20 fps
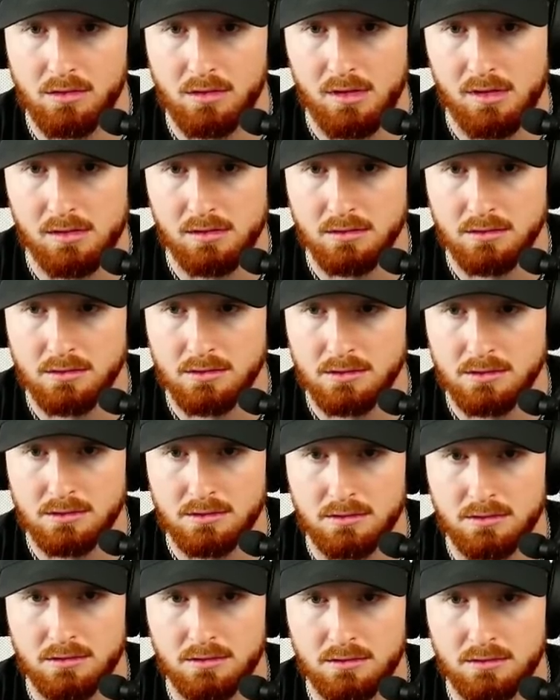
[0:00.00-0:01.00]

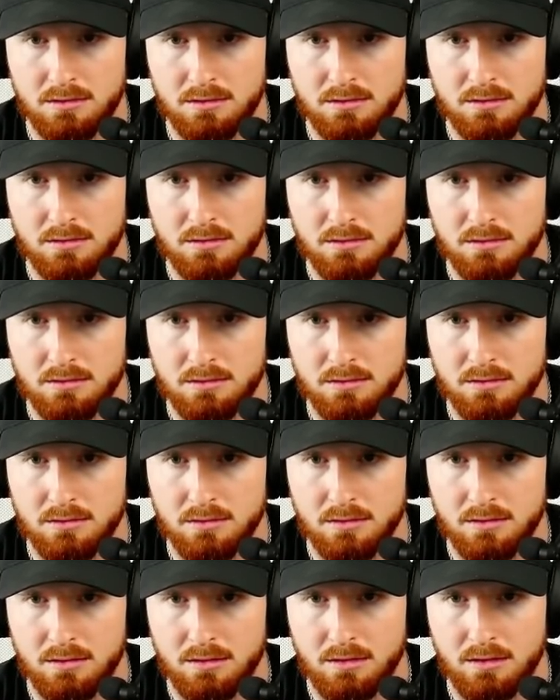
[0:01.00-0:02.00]

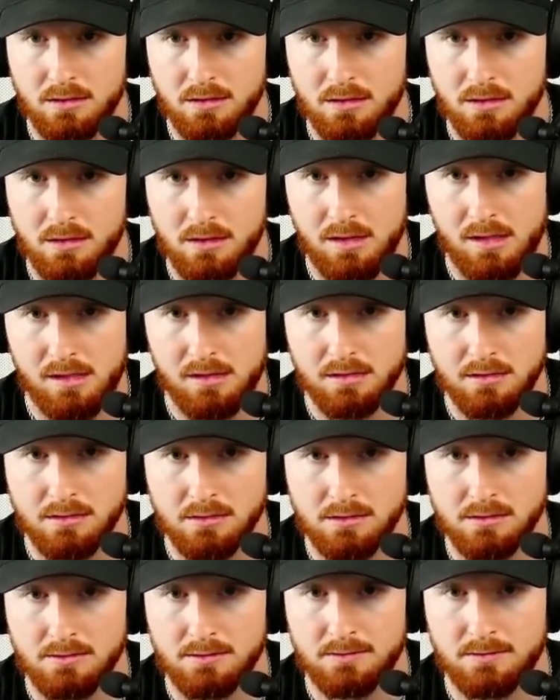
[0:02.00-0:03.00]

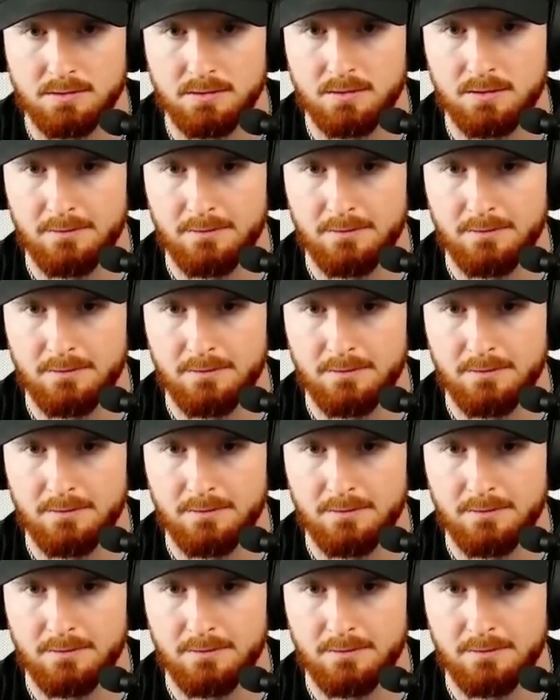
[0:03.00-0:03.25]
(silence)